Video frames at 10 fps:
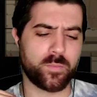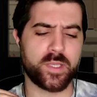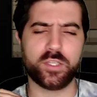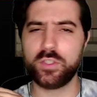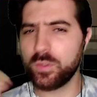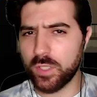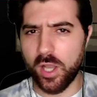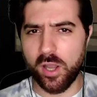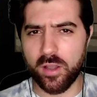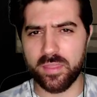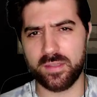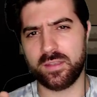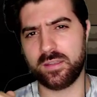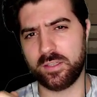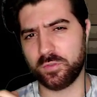be too long,
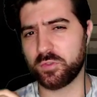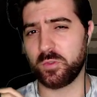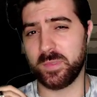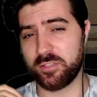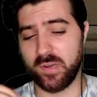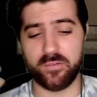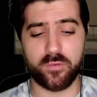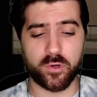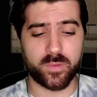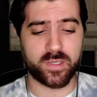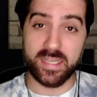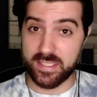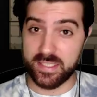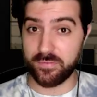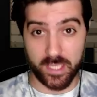the tools will be straightforward and
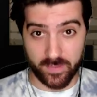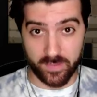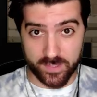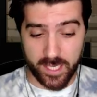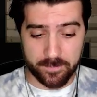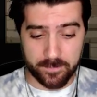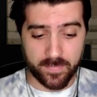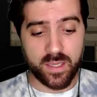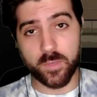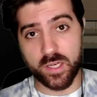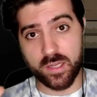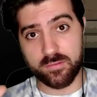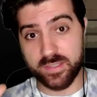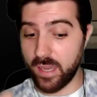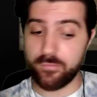easy for me to explain. I'm going to
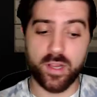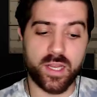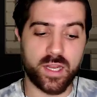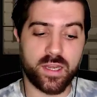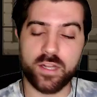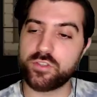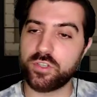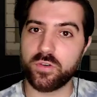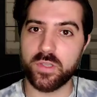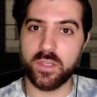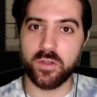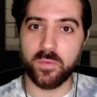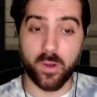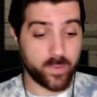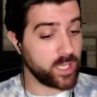dive right in and show
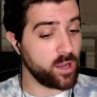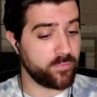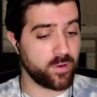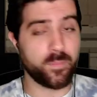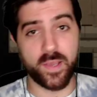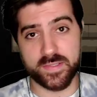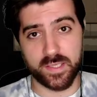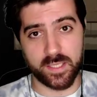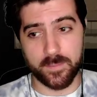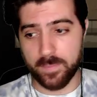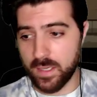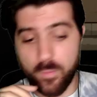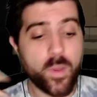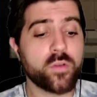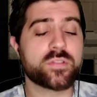you what we can offer, basically. For
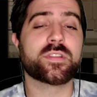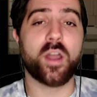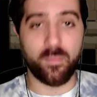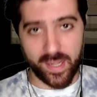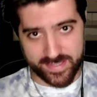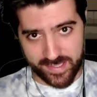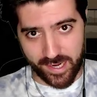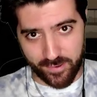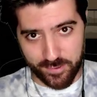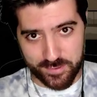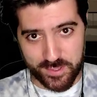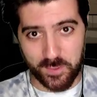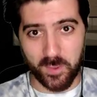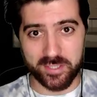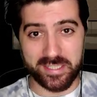most combat scenarios, you'll
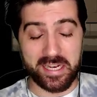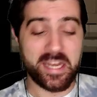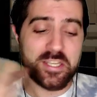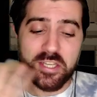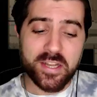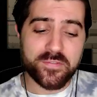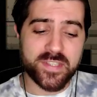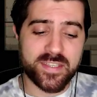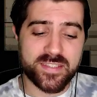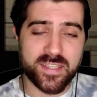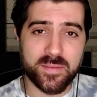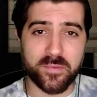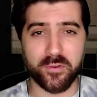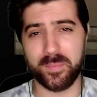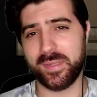want an initiative system
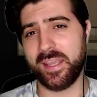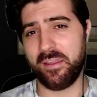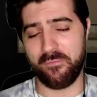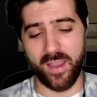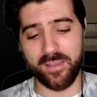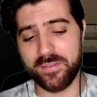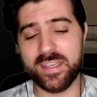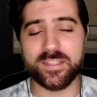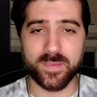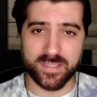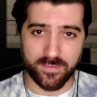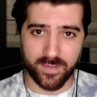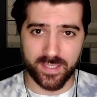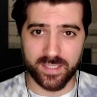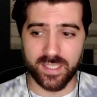if you're playing 5e
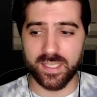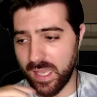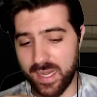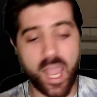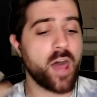specifically, and